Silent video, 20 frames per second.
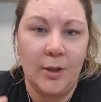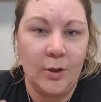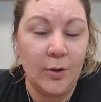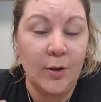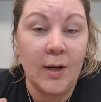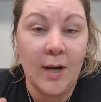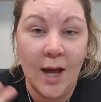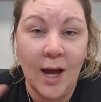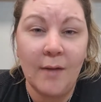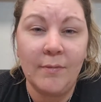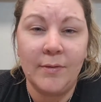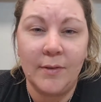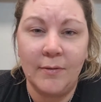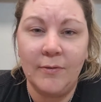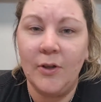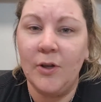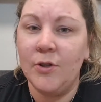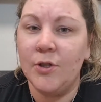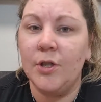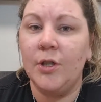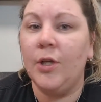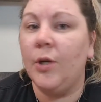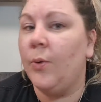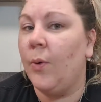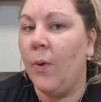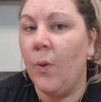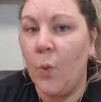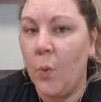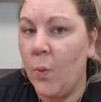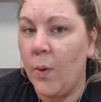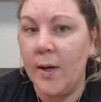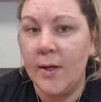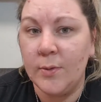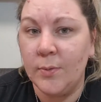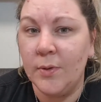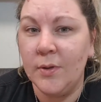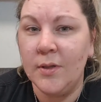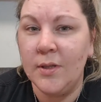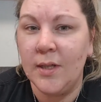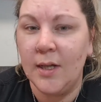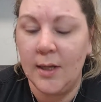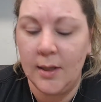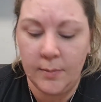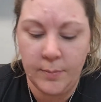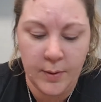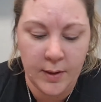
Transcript: You can have the future you always wanted,